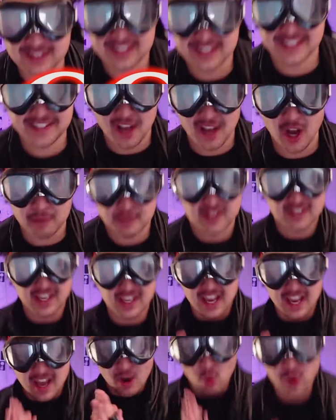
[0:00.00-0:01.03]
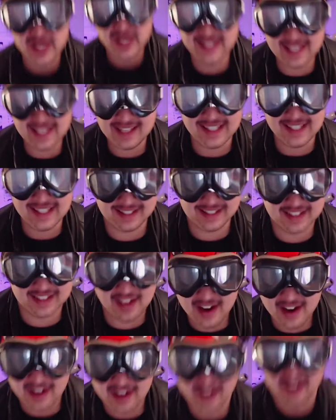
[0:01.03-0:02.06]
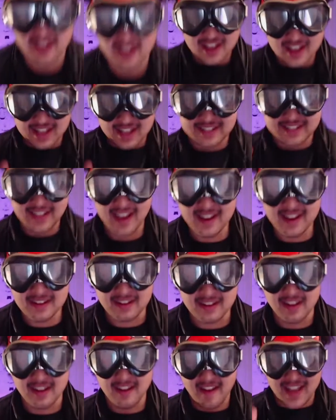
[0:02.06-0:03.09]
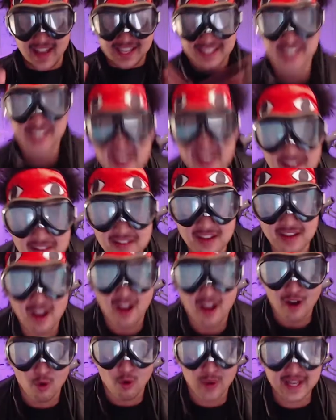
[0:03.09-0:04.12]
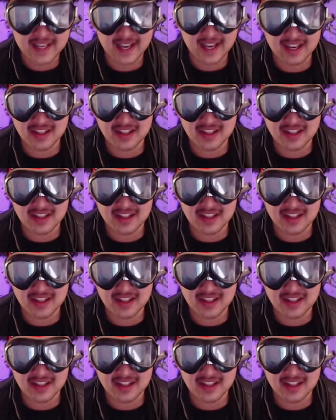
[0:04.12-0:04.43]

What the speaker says: subs within this year. Then we can